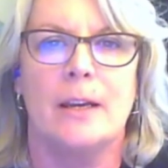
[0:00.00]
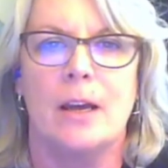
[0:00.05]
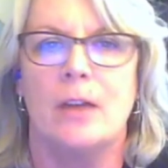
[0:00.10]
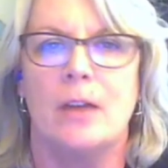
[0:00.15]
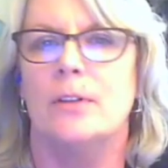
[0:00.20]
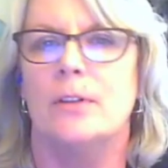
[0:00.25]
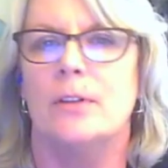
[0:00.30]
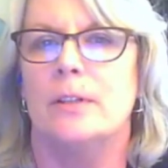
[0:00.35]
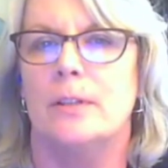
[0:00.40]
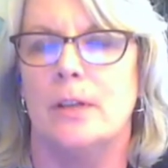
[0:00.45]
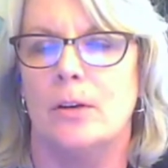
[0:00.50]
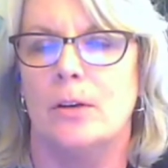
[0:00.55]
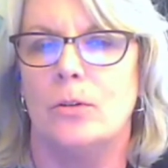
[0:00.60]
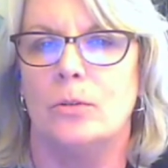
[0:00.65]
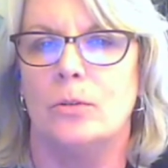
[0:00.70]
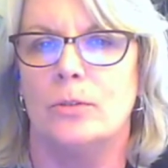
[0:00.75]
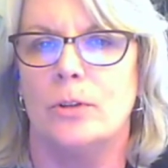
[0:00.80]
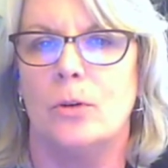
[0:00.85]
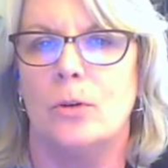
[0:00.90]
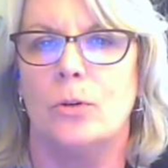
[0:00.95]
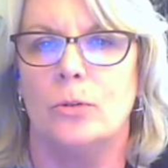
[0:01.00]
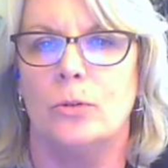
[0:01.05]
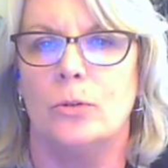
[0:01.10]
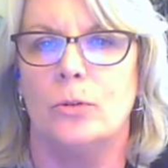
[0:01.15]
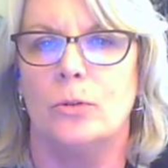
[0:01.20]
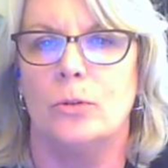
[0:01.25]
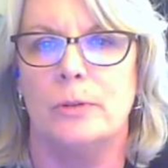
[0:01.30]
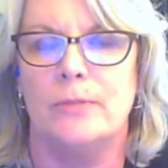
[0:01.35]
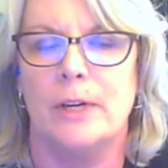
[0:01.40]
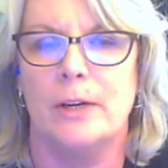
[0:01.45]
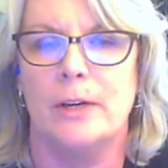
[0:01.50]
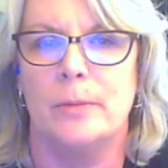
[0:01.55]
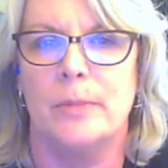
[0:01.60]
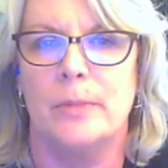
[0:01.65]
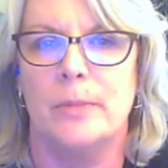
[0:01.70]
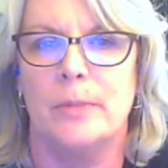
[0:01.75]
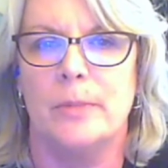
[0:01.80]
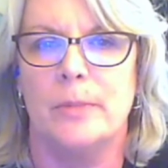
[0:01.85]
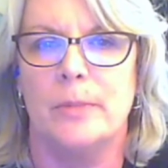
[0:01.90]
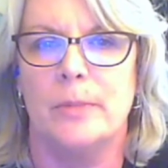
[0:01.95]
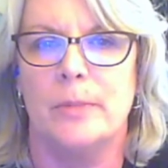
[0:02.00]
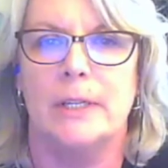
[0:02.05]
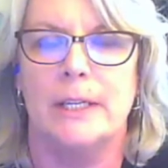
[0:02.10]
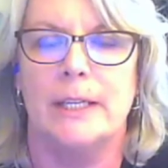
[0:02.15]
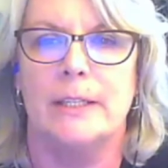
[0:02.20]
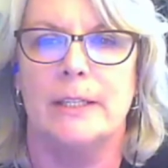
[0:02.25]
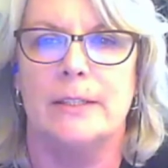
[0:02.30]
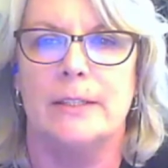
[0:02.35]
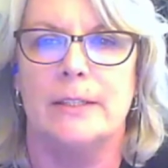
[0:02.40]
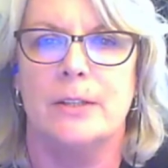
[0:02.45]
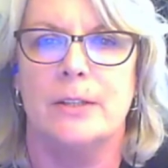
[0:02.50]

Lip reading: cover the whole new environment that we're in.